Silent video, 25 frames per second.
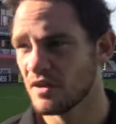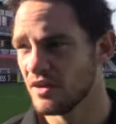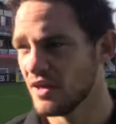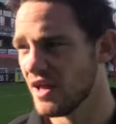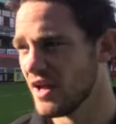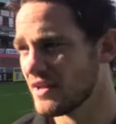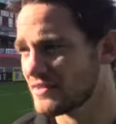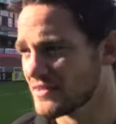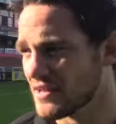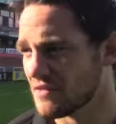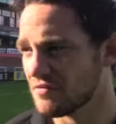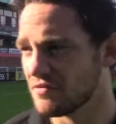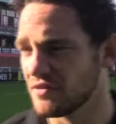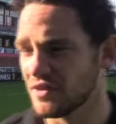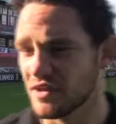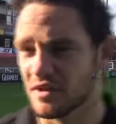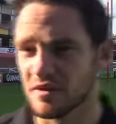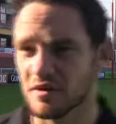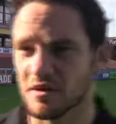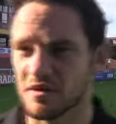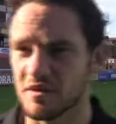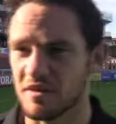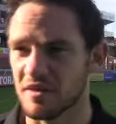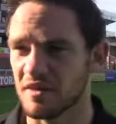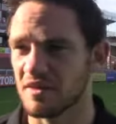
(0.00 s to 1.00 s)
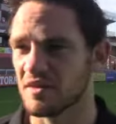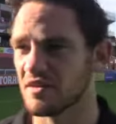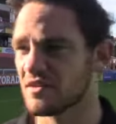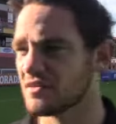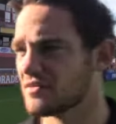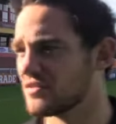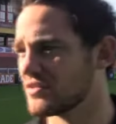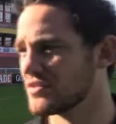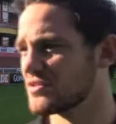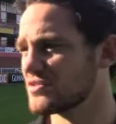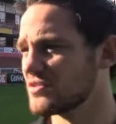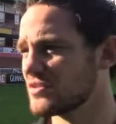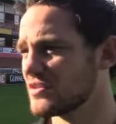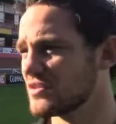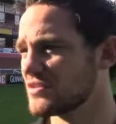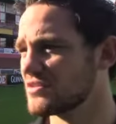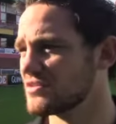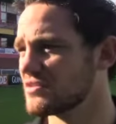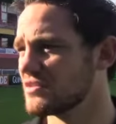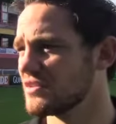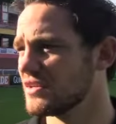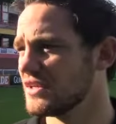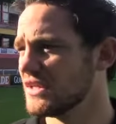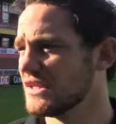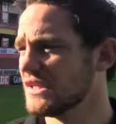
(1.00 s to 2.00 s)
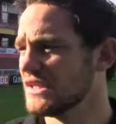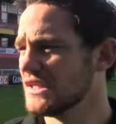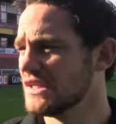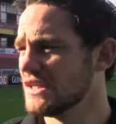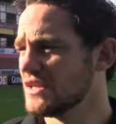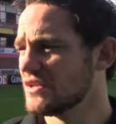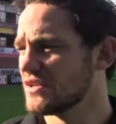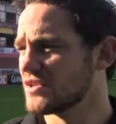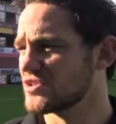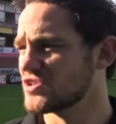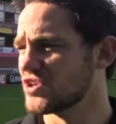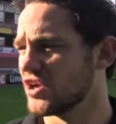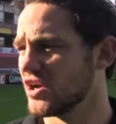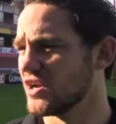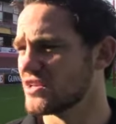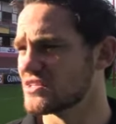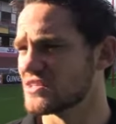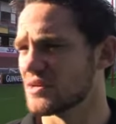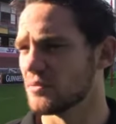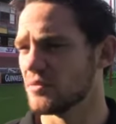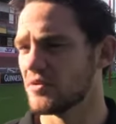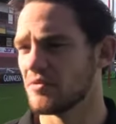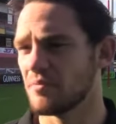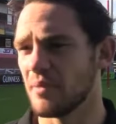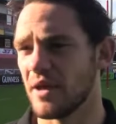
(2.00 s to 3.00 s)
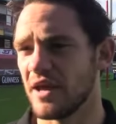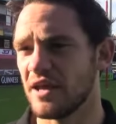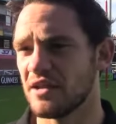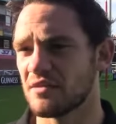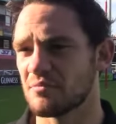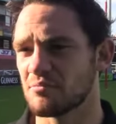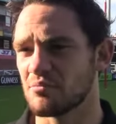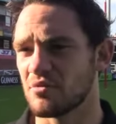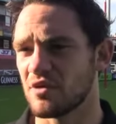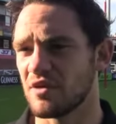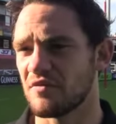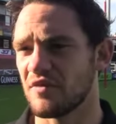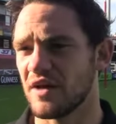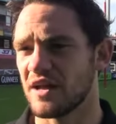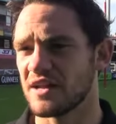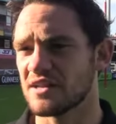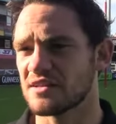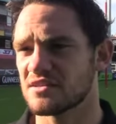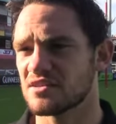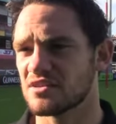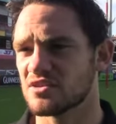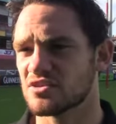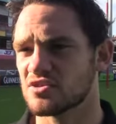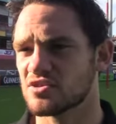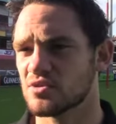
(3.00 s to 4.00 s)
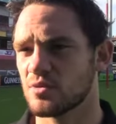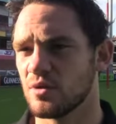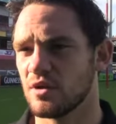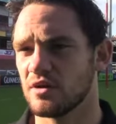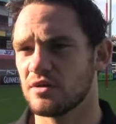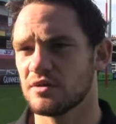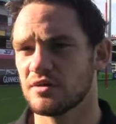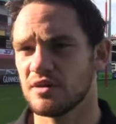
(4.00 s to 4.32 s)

Yeah, definitely. I think the, the, signs that we've made are valued to the squad.